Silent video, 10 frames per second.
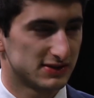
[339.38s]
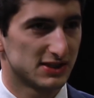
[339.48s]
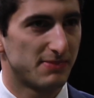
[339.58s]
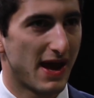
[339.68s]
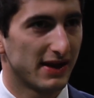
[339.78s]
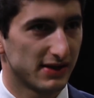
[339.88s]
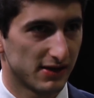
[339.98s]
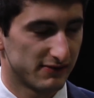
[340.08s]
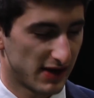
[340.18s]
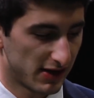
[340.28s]
disbanding
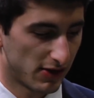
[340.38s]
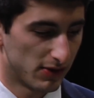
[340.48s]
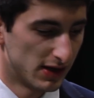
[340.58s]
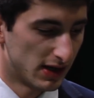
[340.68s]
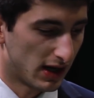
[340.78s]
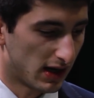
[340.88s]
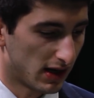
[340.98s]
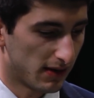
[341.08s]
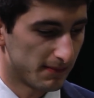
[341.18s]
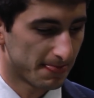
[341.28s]
of NATO.
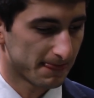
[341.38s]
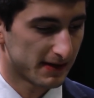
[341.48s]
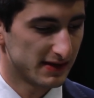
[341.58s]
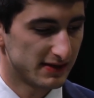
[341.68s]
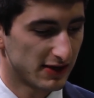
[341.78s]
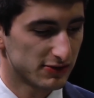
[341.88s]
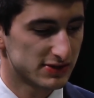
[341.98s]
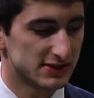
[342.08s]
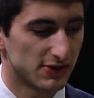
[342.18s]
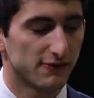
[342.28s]
Can NATO
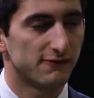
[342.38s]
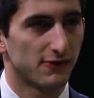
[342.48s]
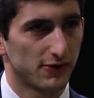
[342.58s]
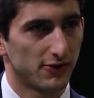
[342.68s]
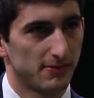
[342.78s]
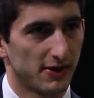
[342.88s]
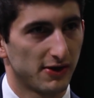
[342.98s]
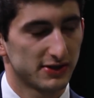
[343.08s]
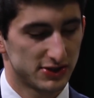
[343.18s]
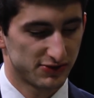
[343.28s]
still further
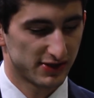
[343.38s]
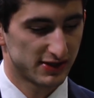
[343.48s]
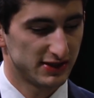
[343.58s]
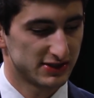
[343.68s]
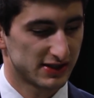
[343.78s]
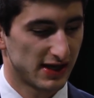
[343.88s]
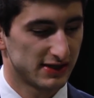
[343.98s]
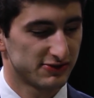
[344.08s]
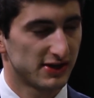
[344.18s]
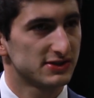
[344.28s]
America's strategic
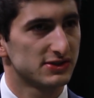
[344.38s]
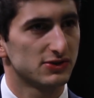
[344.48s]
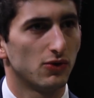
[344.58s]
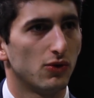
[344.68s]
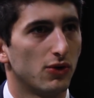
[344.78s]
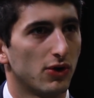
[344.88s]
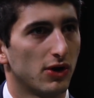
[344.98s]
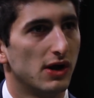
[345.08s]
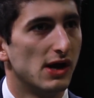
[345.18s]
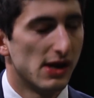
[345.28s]
interests,
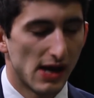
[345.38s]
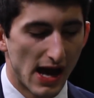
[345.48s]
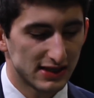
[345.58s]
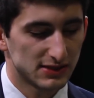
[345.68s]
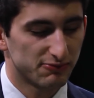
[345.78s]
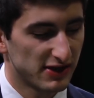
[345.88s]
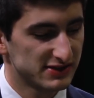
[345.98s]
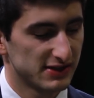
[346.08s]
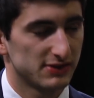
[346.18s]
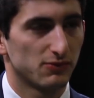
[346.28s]
or, as the
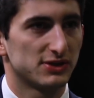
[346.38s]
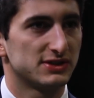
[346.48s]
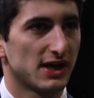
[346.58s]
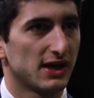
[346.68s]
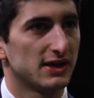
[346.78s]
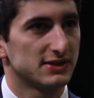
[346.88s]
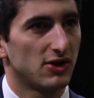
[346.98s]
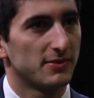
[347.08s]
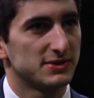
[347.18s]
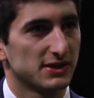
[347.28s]
president would say, is it
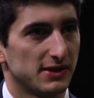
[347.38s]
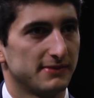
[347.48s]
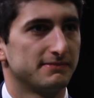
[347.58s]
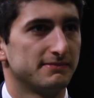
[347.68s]
obsolete?